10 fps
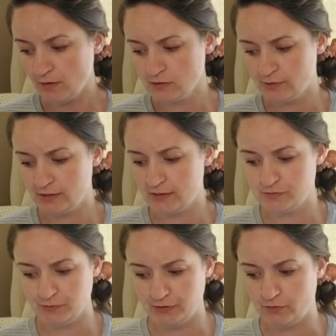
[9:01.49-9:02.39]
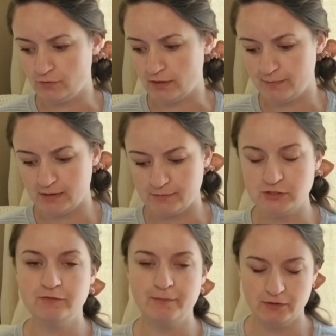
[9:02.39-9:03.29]
So I thought that was really cool. I mean, I'm just
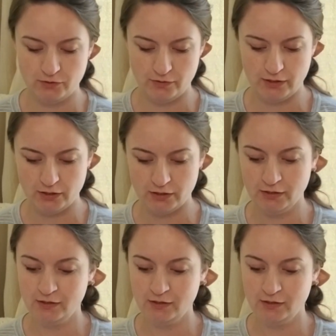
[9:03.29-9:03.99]
flipping through here,